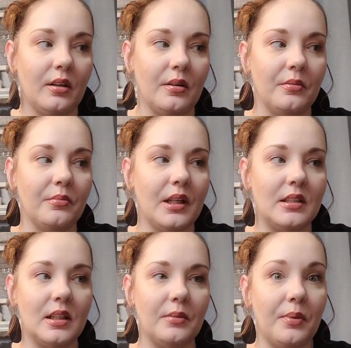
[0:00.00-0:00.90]
My
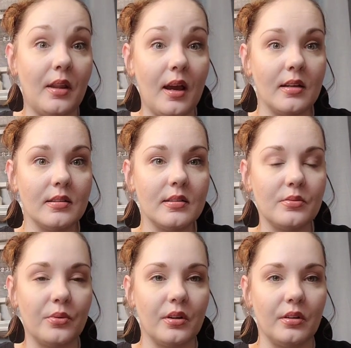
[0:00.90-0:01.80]
day plans
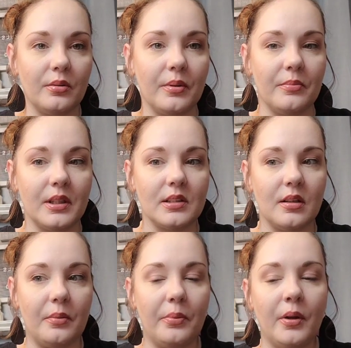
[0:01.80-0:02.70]
were a little bit mixed
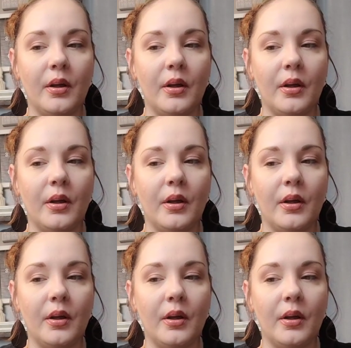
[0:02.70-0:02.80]
up